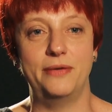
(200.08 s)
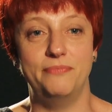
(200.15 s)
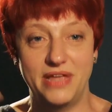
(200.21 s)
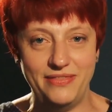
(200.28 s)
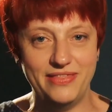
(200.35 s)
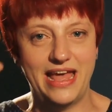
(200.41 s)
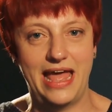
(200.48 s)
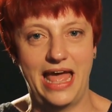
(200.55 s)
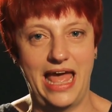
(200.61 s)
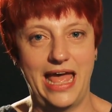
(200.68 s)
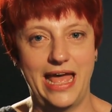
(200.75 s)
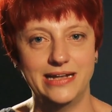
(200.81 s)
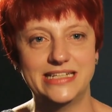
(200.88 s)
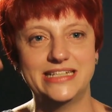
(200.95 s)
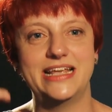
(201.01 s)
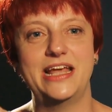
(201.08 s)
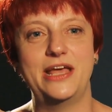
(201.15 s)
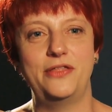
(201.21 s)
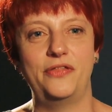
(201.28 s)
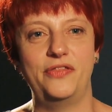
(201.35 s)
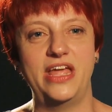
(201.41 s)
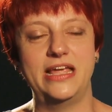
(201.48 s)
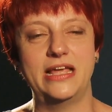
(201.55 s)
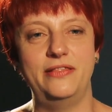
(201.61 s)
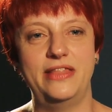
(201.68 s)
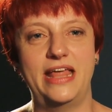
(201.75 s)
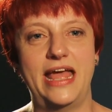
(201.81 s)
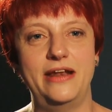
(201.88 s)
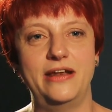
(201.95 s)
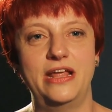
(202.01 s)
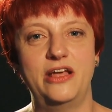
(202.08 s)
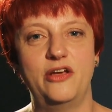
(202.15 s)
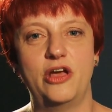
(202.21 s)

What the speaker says: in their heads that they can then